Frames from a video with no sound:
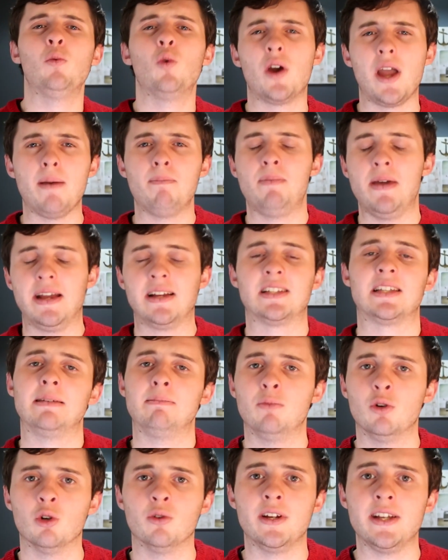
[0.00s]
will get picked up
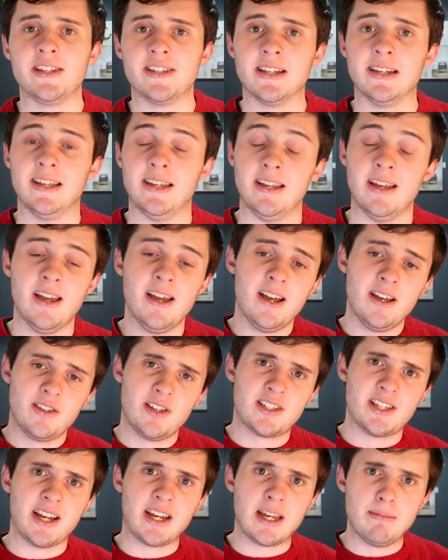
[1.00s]
more easily.
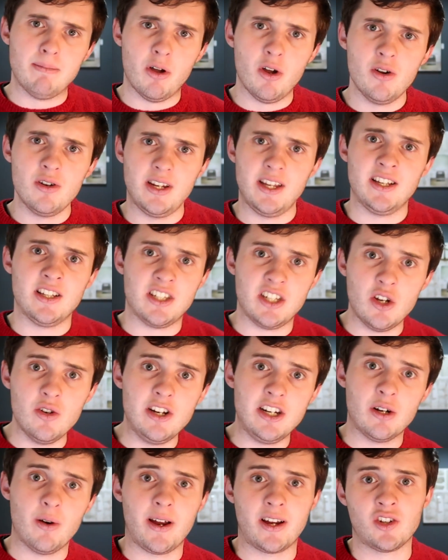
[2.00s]
The second mode is
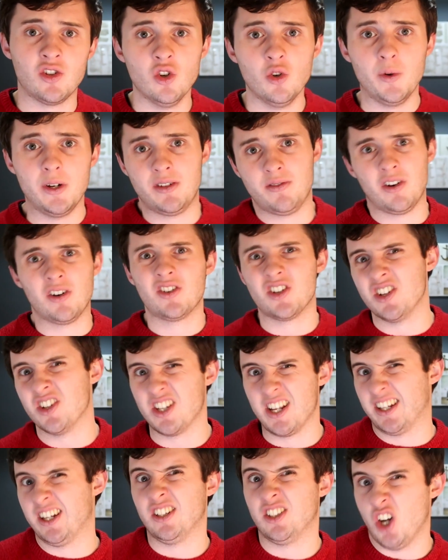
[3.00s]
unidirectional, which functions
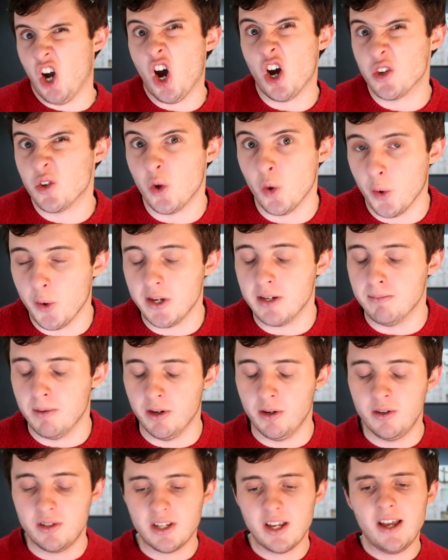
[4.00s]
like a cardioid
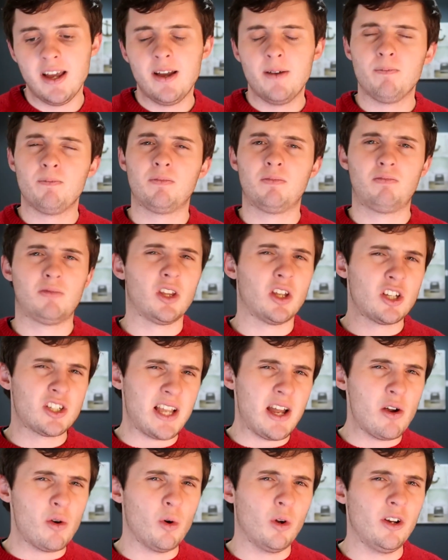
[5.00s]
mode. The
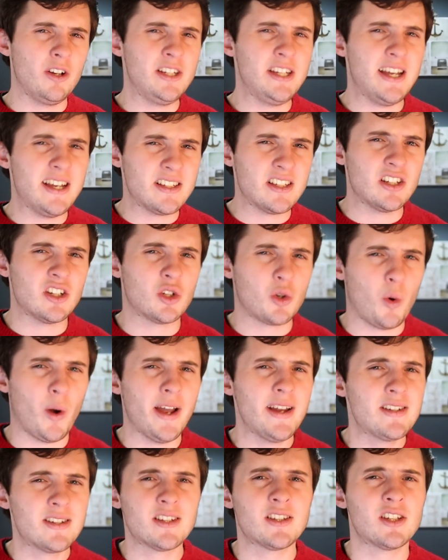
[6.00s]
sound quality isn't
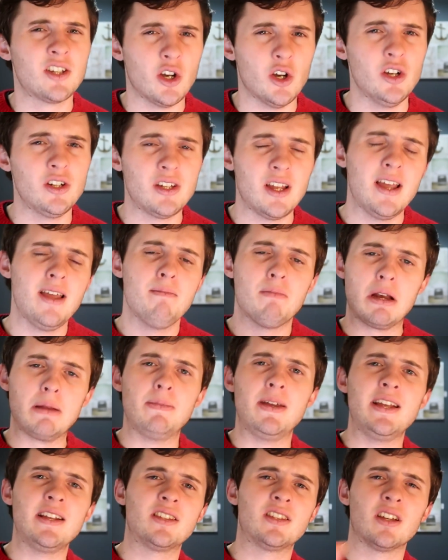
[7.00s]
quite as good, but it
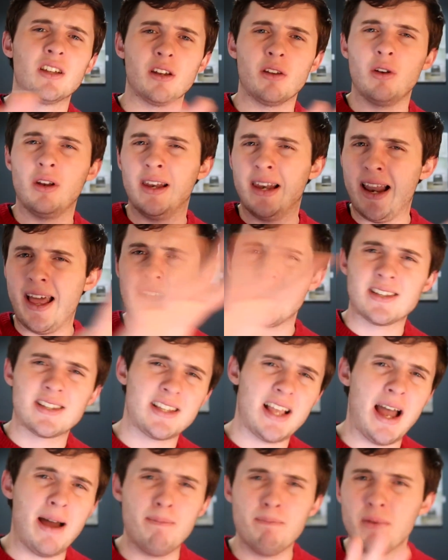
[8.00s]
means that
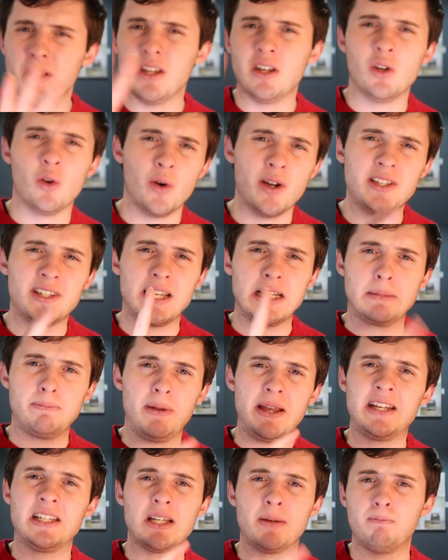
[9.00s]
less ambient noise gets
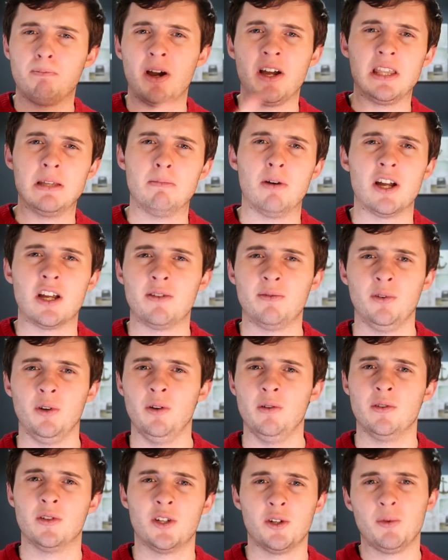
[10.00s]
picked up by the
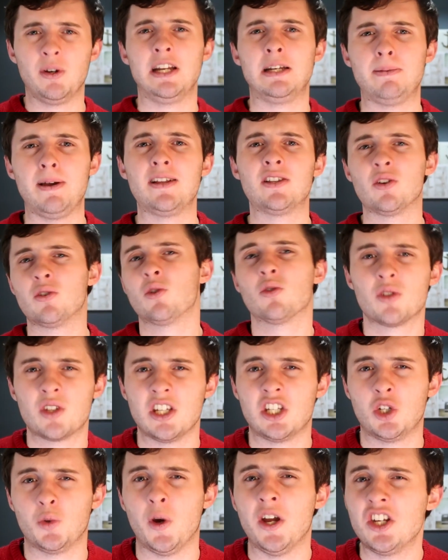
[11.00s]
microphone. So it really depends on your
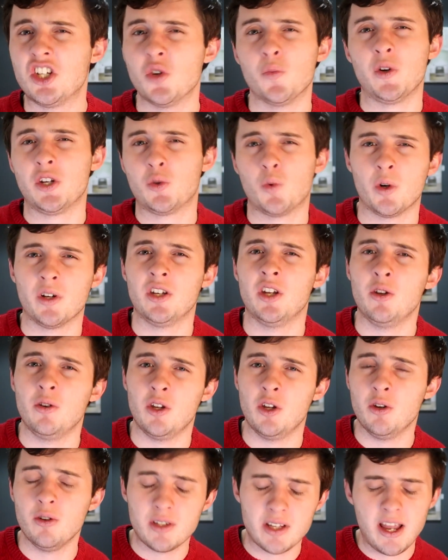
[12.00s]
situation which one you
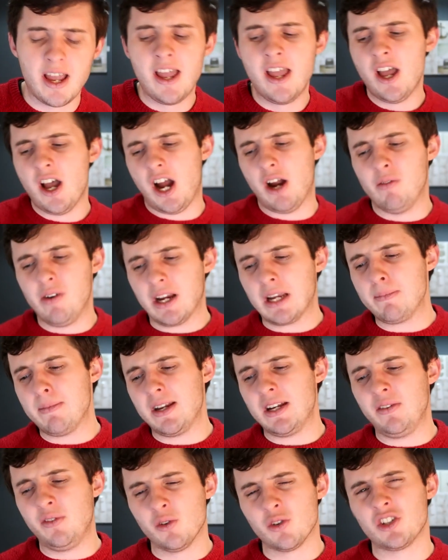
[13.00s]
use. I
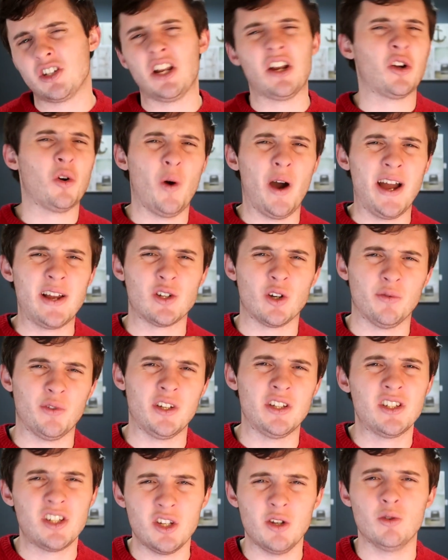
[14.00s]
recommend if you're just in a quiet
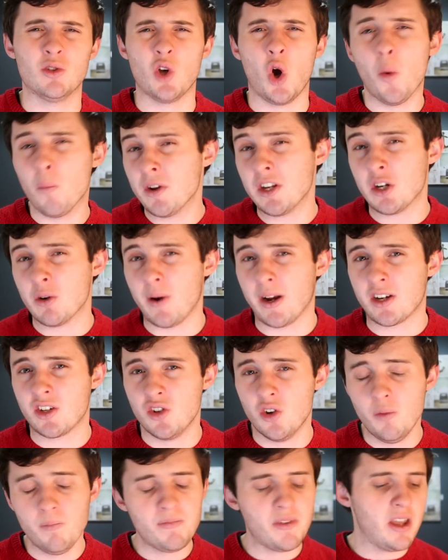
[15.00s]
office to use
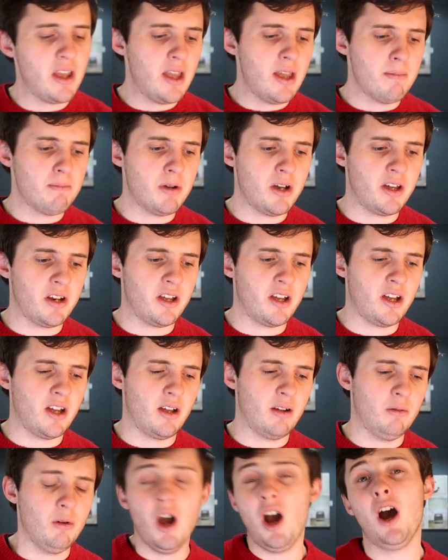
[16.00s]
omnidirectional,
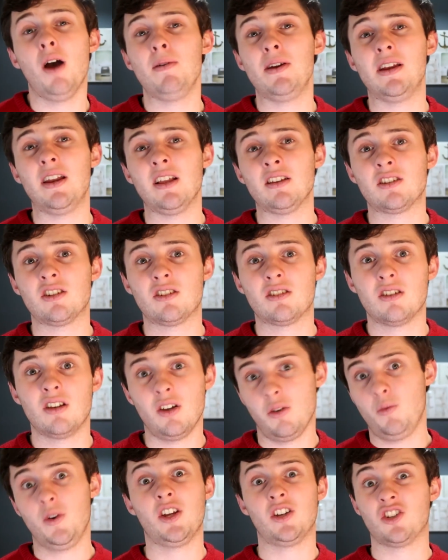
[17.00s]
but
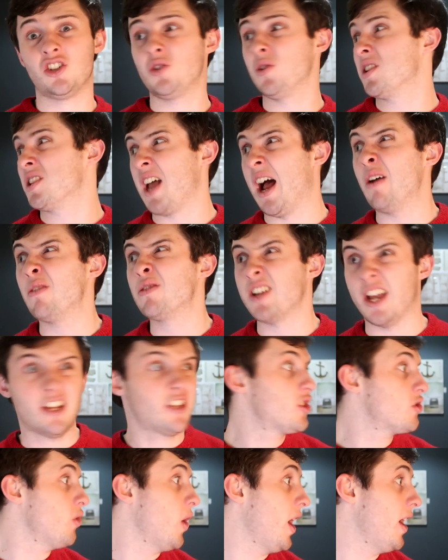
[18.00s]
we could just do a sound
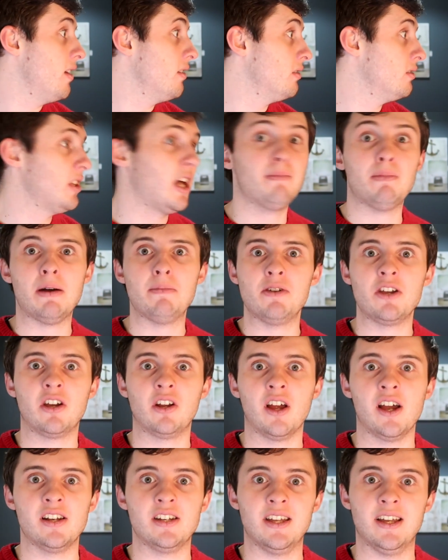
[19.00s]
test, right? That might be a good
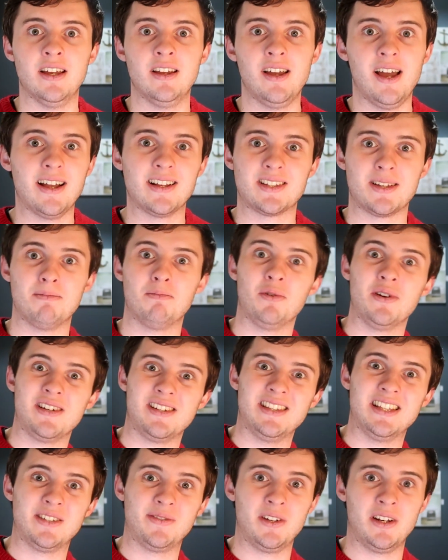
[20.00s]
idea at some point
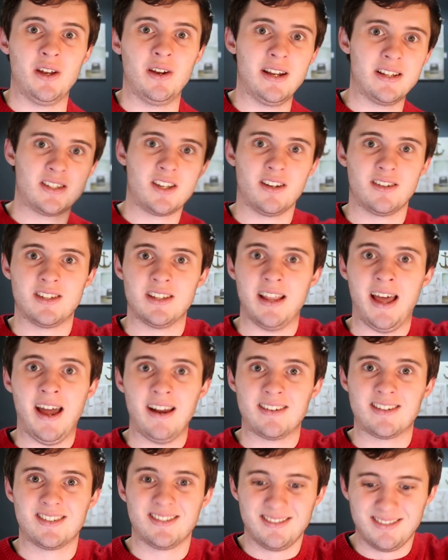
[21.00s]
in this video. Let's cut to
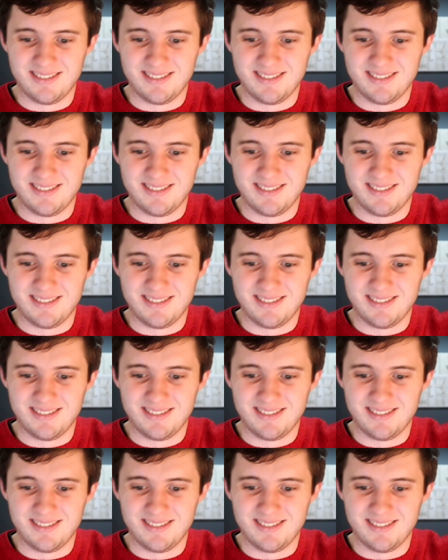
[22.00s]
that.